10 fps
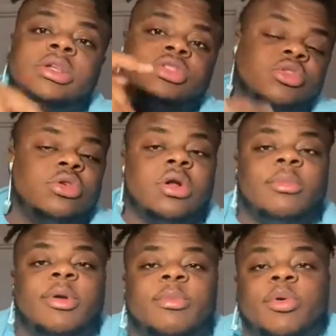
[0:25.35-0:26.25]
turn on
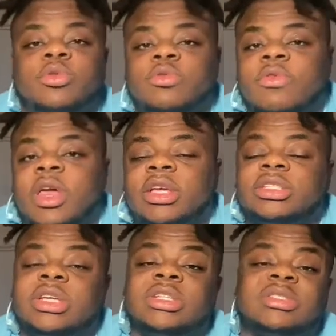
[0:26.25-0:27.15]
my post notification,
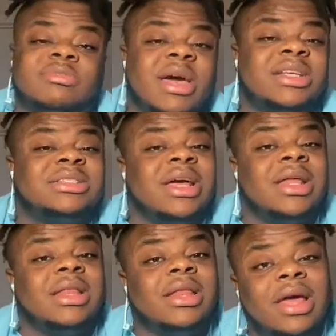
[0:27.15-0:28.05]
and smash
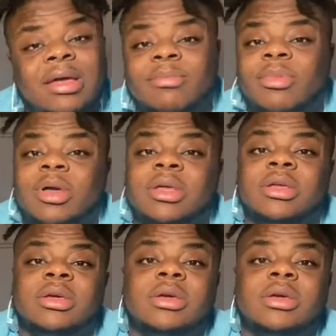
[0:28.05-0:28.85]
that like button.